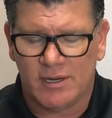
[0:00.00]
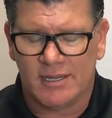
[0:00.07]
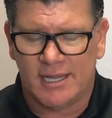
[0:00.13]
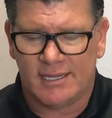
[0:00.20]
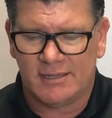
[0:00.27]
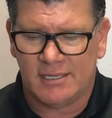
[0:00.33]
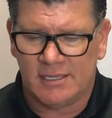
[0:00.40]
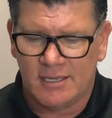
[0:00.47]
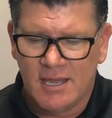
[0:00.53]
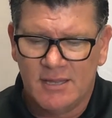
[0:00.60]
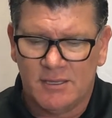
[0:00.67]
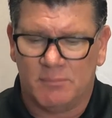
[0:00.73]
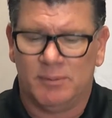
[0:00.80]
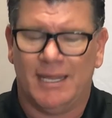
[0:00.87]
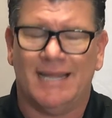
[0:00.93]
that
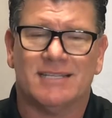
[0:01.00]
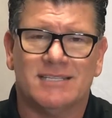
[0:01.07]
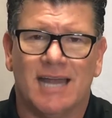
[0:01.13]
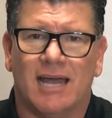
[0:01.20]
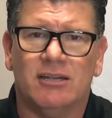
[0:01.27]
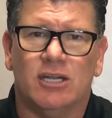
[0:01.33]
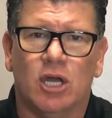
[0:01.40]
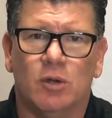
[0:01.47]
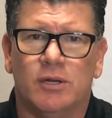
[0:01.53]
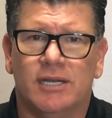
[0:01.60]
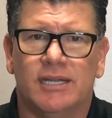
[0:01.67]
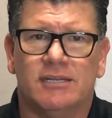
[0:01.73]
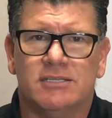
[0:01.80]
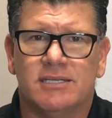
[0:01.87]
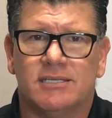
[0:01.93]
the plan's not loaded
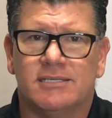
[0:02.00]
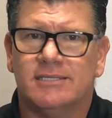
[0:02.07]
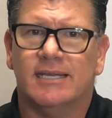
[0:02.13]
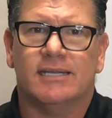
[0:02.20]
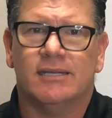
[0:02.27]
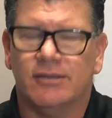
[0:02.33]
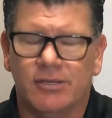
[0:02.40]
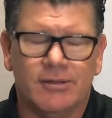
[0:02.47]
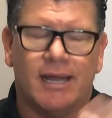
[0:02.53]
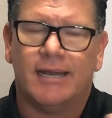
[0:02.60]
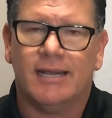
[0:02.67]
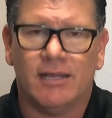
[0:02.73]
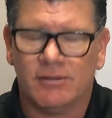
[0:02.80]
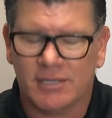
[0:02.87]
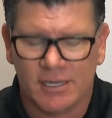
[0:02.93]
into Cigna United
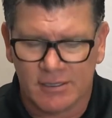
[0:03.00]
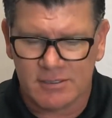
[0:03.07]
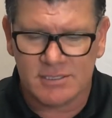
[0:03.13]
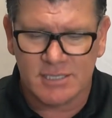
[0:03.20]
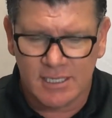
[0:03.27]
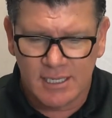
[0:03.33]
Healthcare's